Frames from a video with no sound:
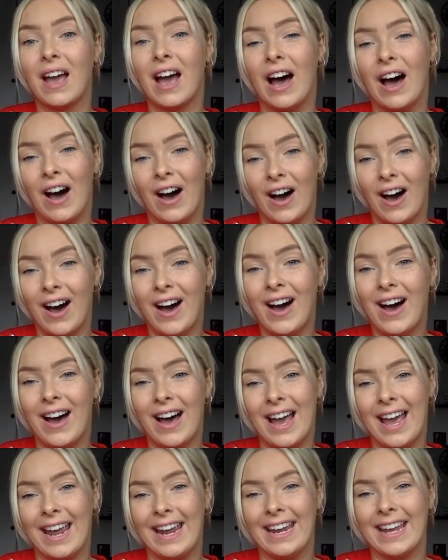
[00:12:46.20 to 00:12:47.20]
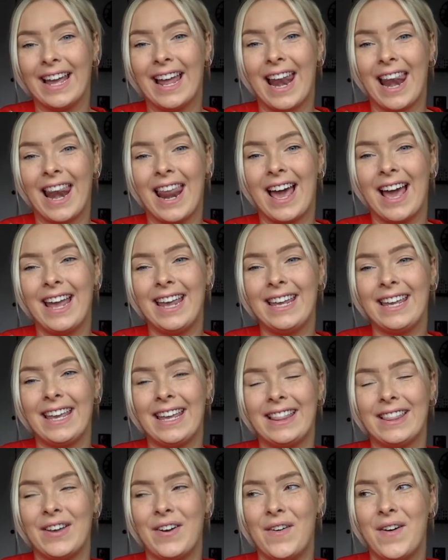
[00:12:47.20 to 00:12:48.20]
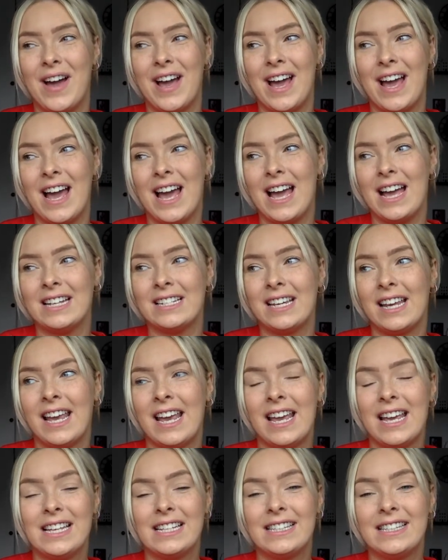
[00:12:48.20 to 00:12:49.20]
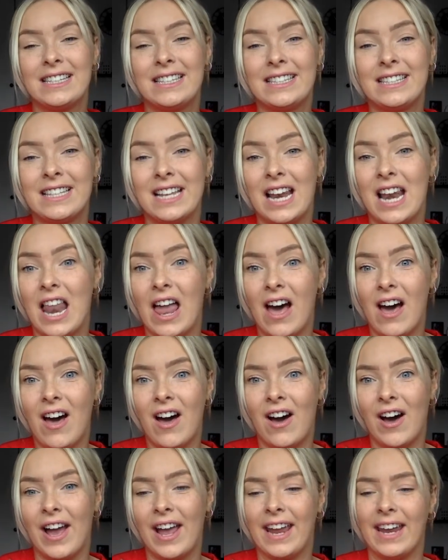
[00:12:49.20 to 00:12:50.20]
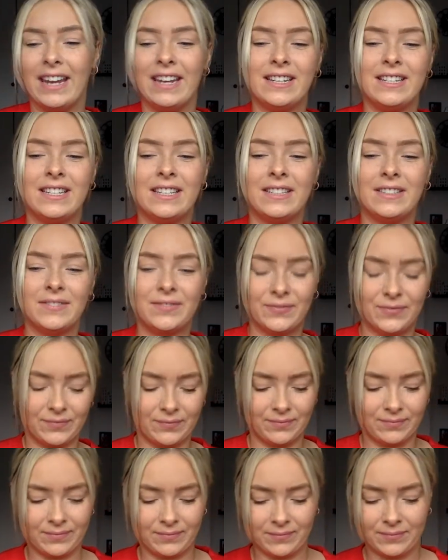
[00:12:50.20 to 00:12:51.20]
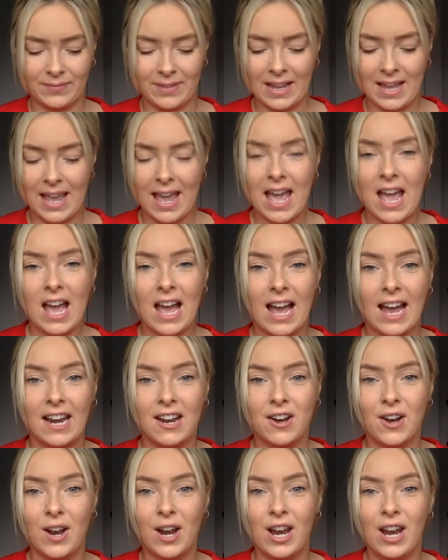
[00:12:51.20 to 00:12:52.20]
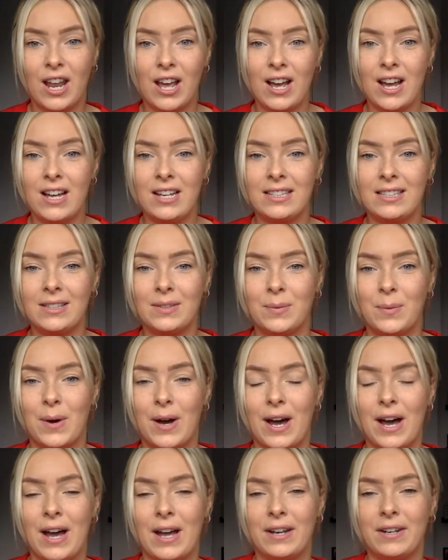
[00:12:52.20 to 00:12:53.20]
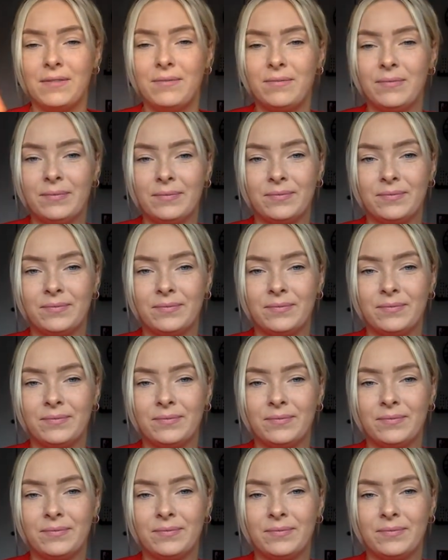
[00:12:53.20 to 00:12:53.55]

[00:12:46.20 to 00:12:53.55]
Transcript: I, like in the word slide. And our last one,